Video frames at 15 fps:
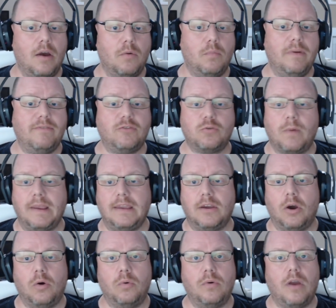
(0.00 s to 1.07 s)
With sweet
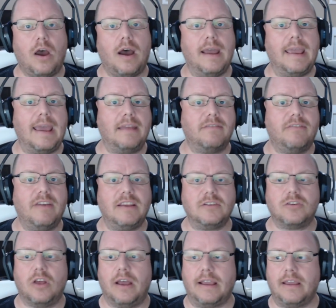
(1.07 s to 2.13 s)
corn, I add things
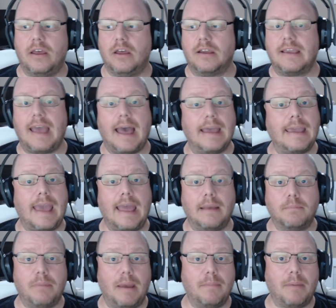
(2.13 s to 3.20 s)
like
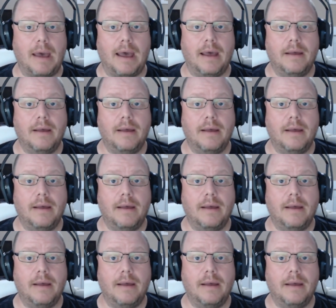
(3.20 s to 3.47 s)
cayenne pepper.